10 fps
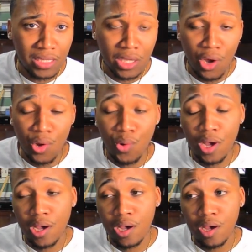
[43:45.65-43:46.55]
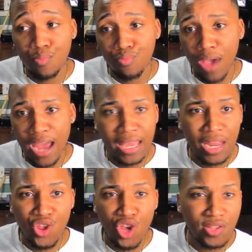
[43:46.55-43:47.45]
So um, I didn't
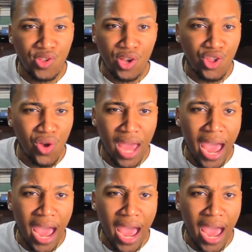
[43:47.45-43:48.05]
get a chance to touch on it.